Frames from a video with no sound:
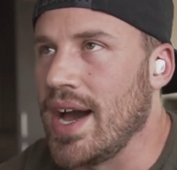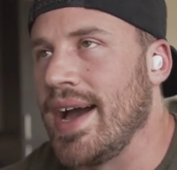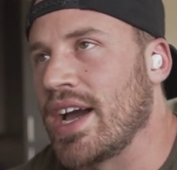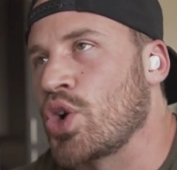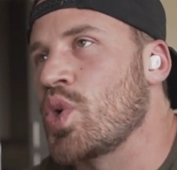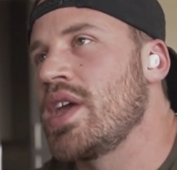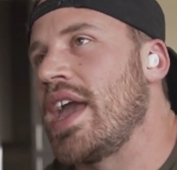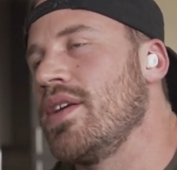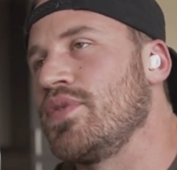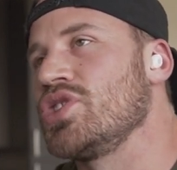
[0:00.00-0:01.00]
a
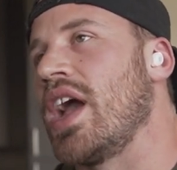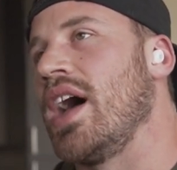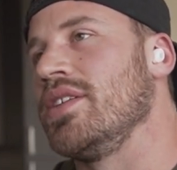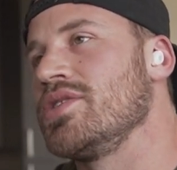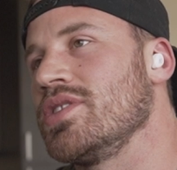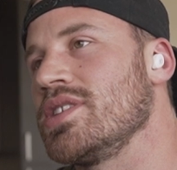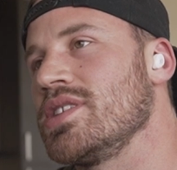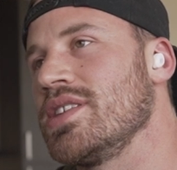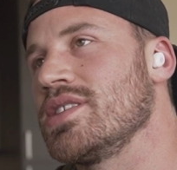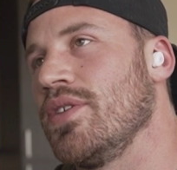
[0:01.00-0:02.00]
creative challenge in the
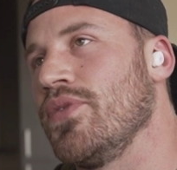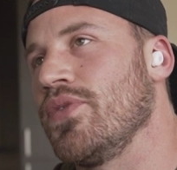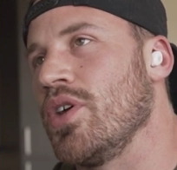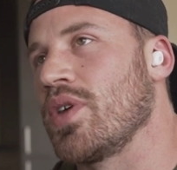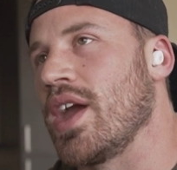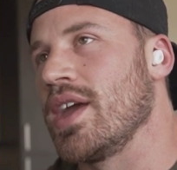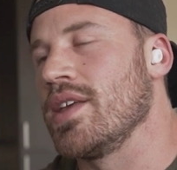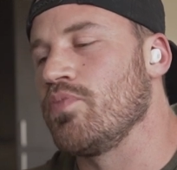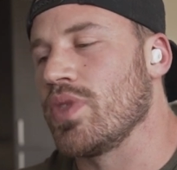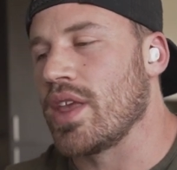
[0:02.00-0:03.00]
sense of,
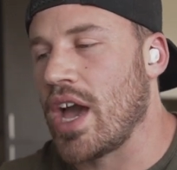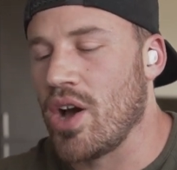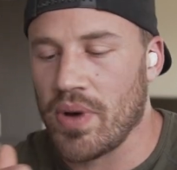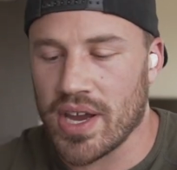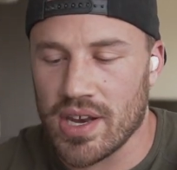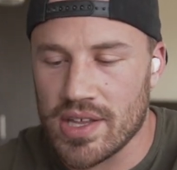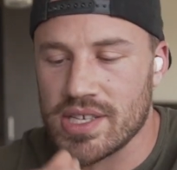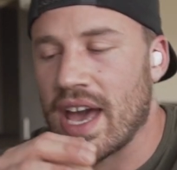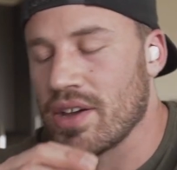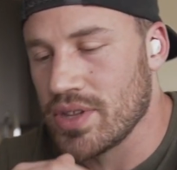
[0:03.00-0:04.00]
okay, how am I going to
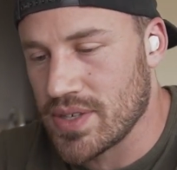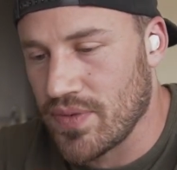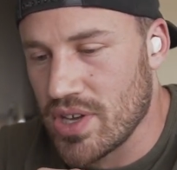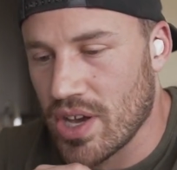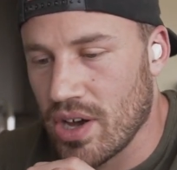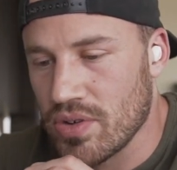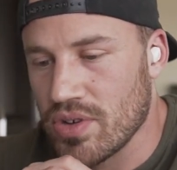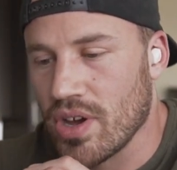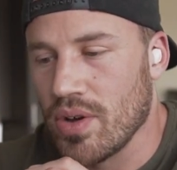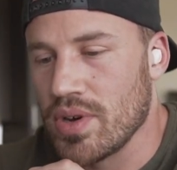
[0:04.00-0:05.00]
tackle this video,
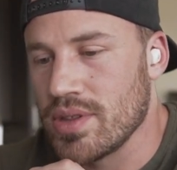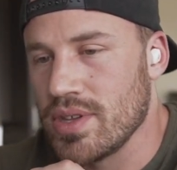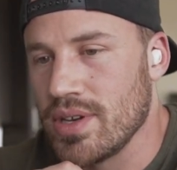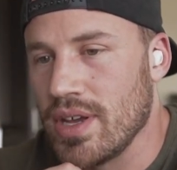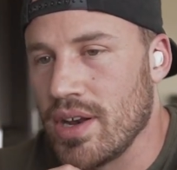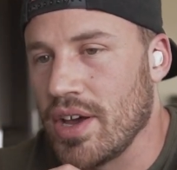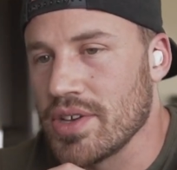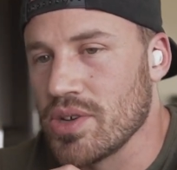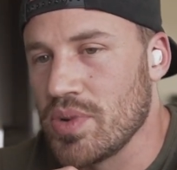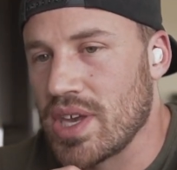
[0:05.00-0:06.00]
you know? And then it
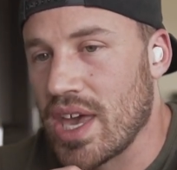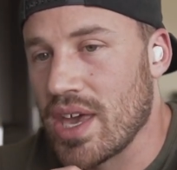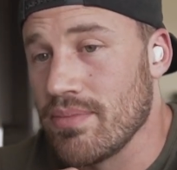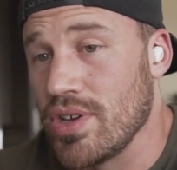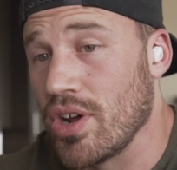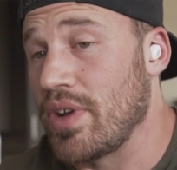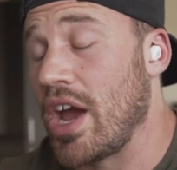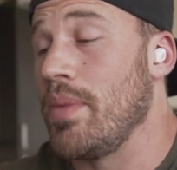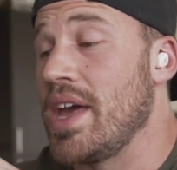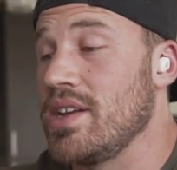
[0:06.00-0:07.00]
also became, you know,
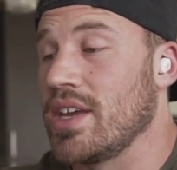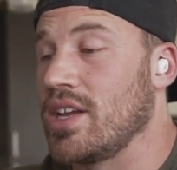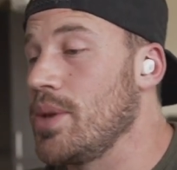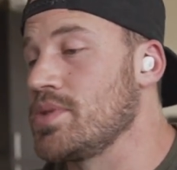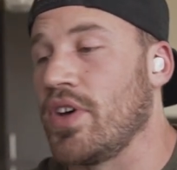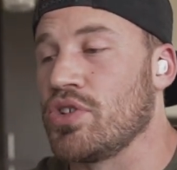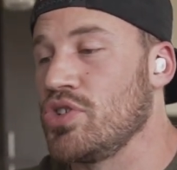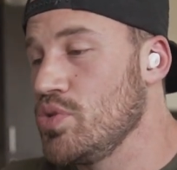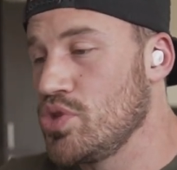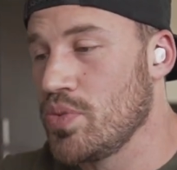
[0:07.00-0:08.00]
now I'm editing clips of other
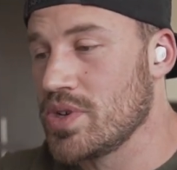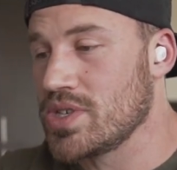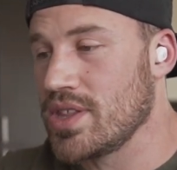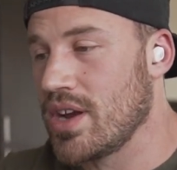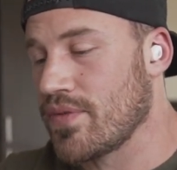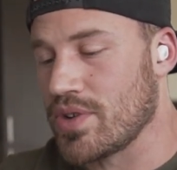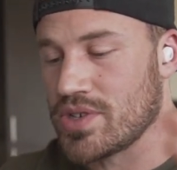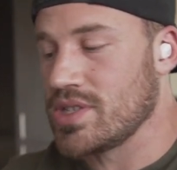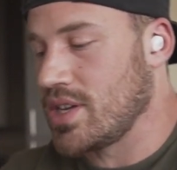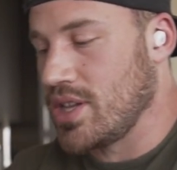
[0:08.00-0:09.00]
YouTubers in there
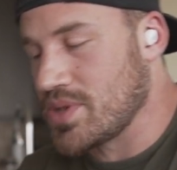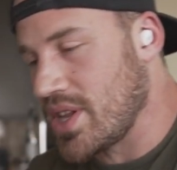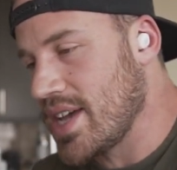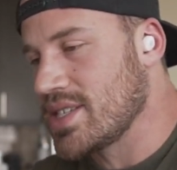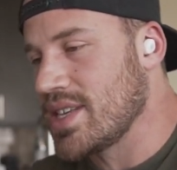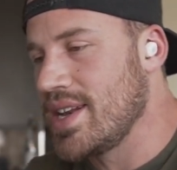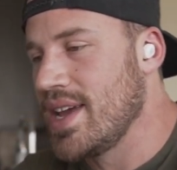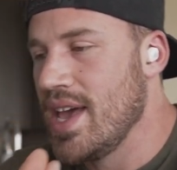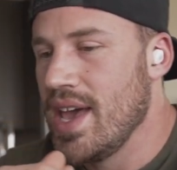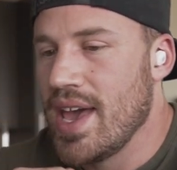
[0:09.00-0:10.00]
versus the clips that I
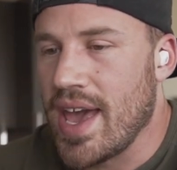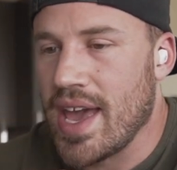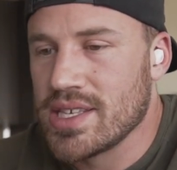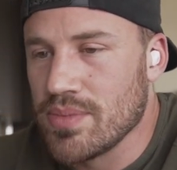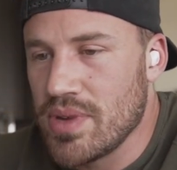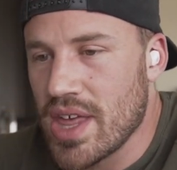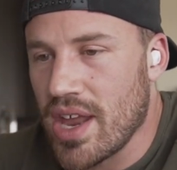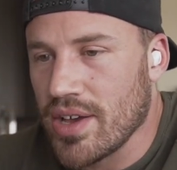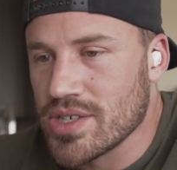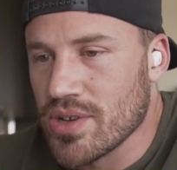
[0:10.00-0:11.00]
said. And to me,
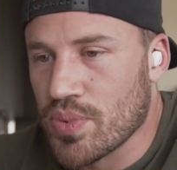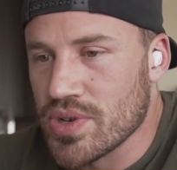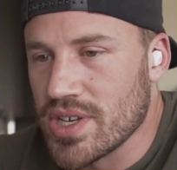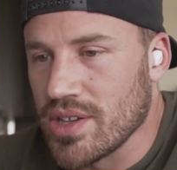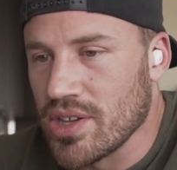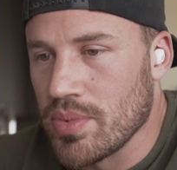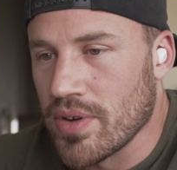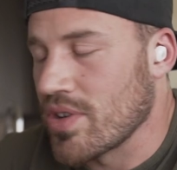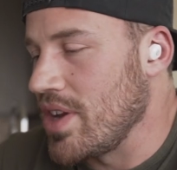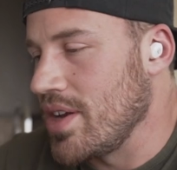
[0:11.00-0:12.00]
that also presented a little
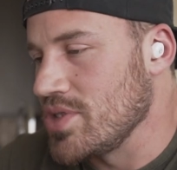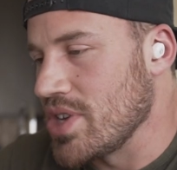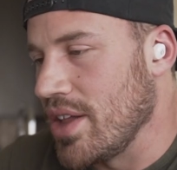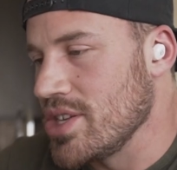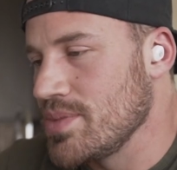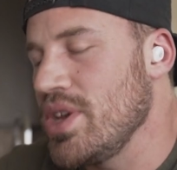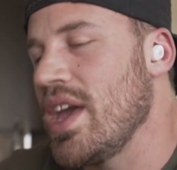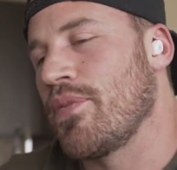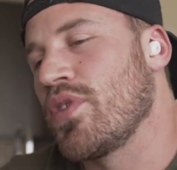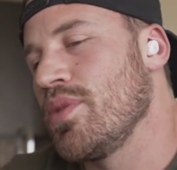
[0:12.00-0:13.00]
bit of creative challenge. But
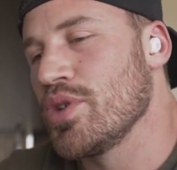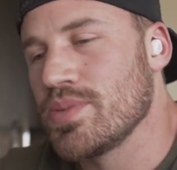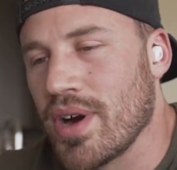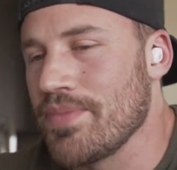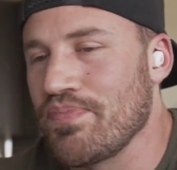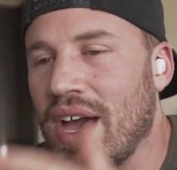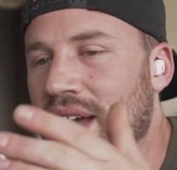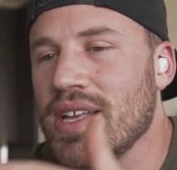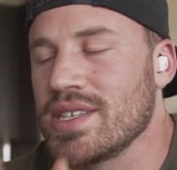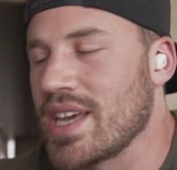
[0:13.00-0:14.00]
yeah, for the most part,
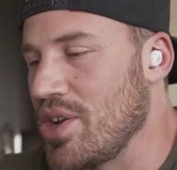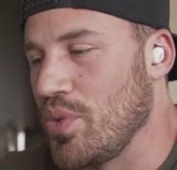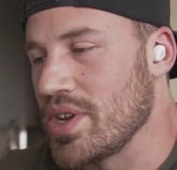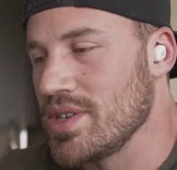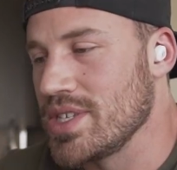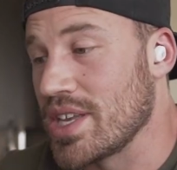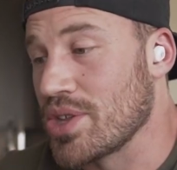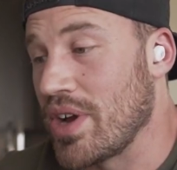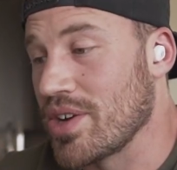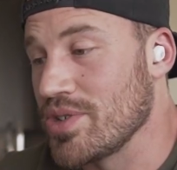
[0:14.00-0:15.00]
I just kind of wanted to set
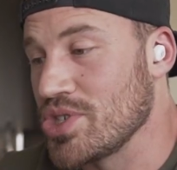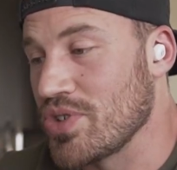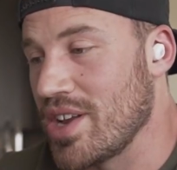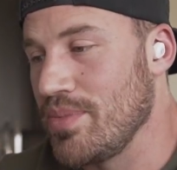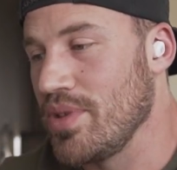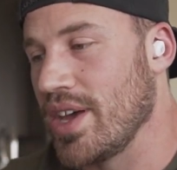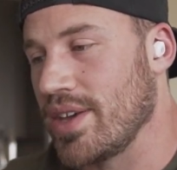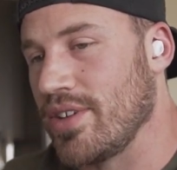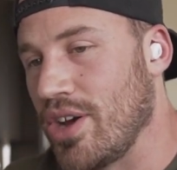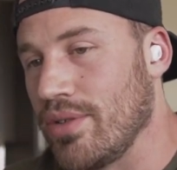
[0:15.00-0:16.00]
the record straight and be
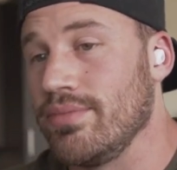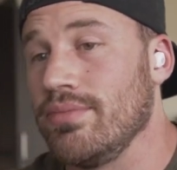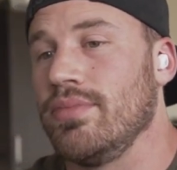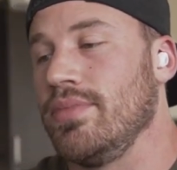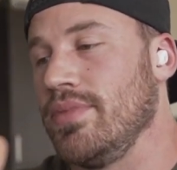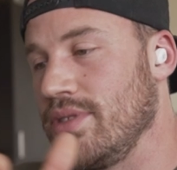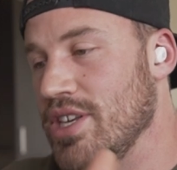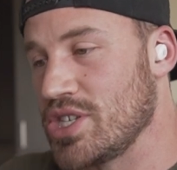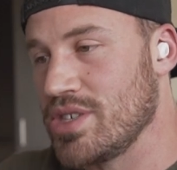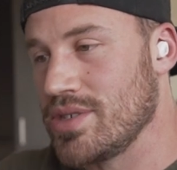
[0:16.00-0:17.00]
like, you know,
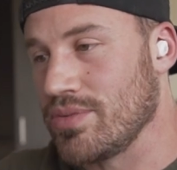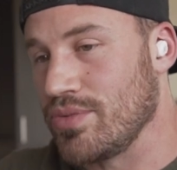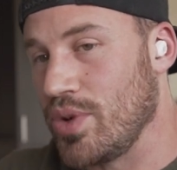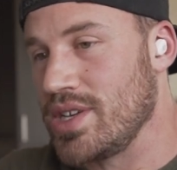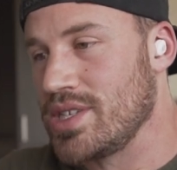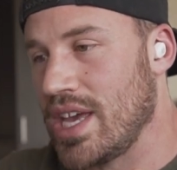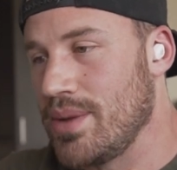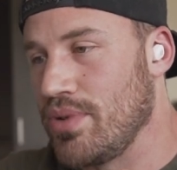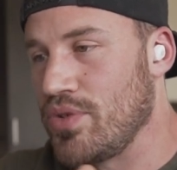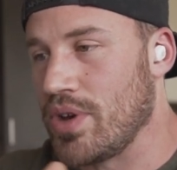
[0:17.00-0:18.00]
this is what he said,
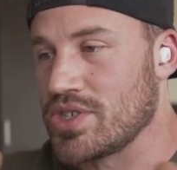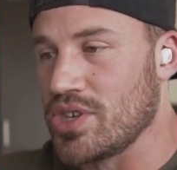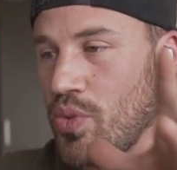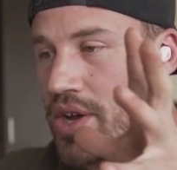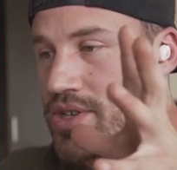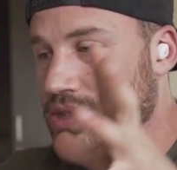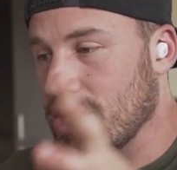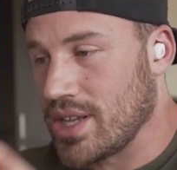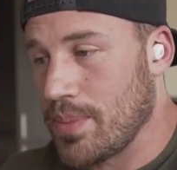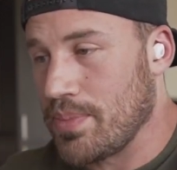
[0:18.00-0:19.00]
but if you actually watch the
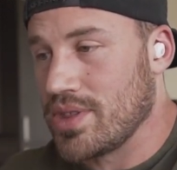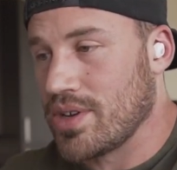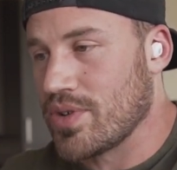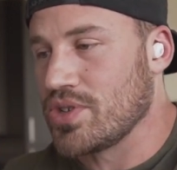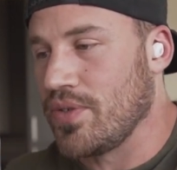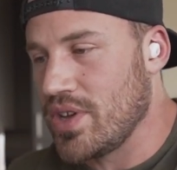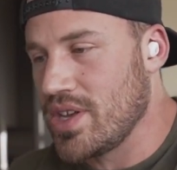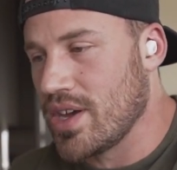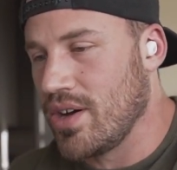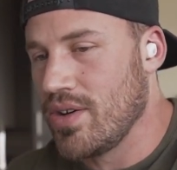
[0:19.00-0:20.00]
clip in the original
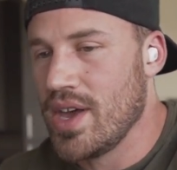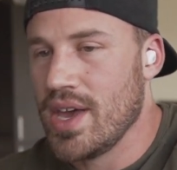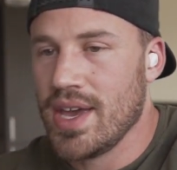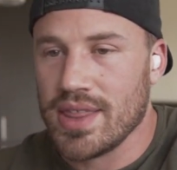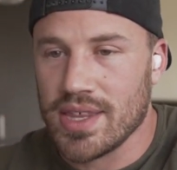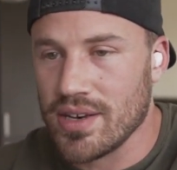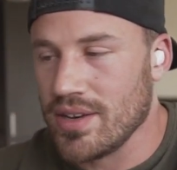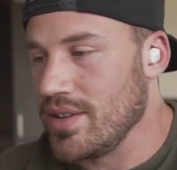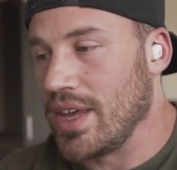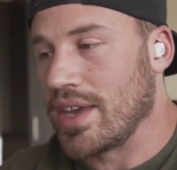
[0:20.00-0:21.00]
video,
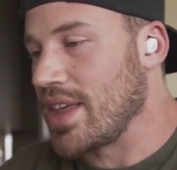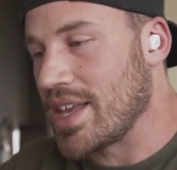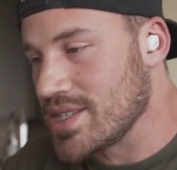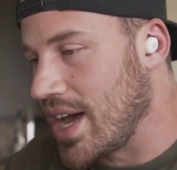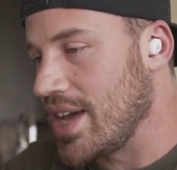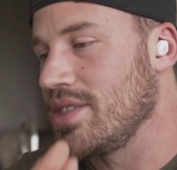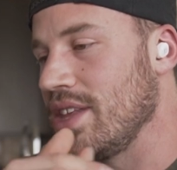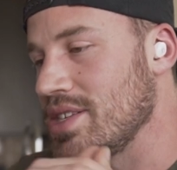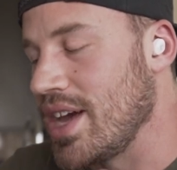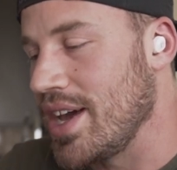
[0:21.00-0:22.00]
then like that's not actually